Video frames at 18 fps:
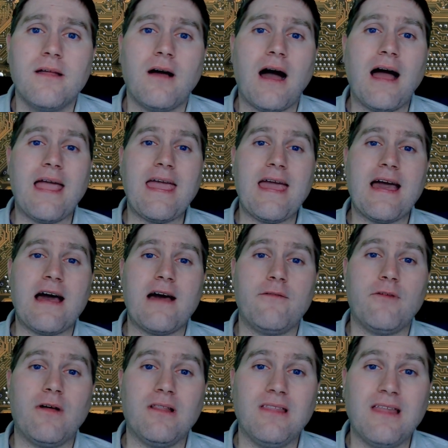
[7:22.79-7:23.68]
I
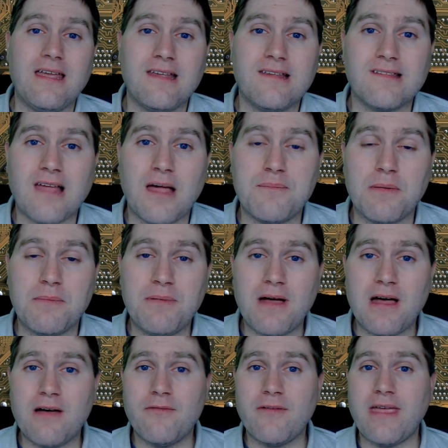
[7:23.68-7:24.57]
have links up
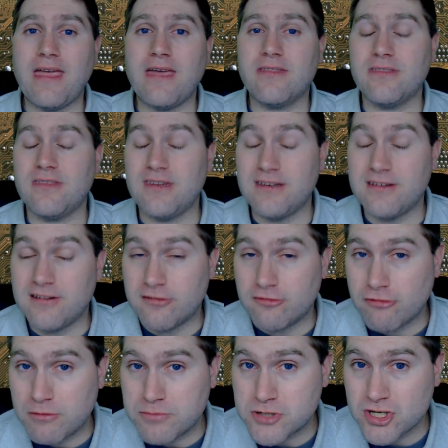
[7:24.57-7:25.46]
above and the
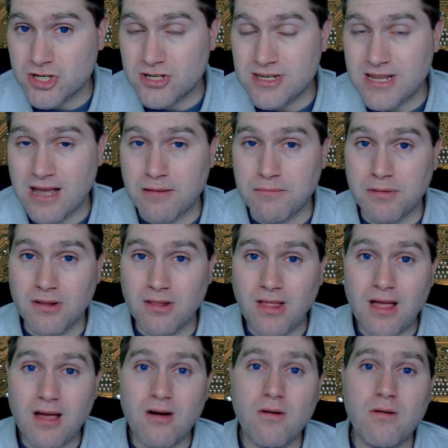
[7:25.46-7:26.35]
description down
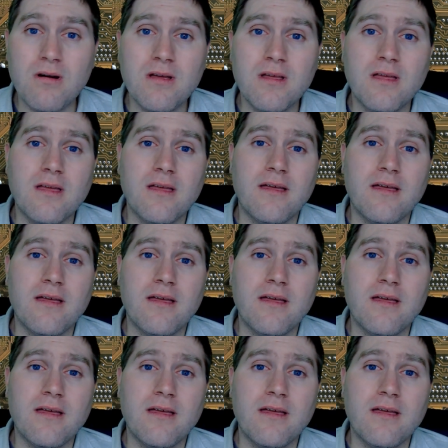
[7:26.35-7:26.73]
below.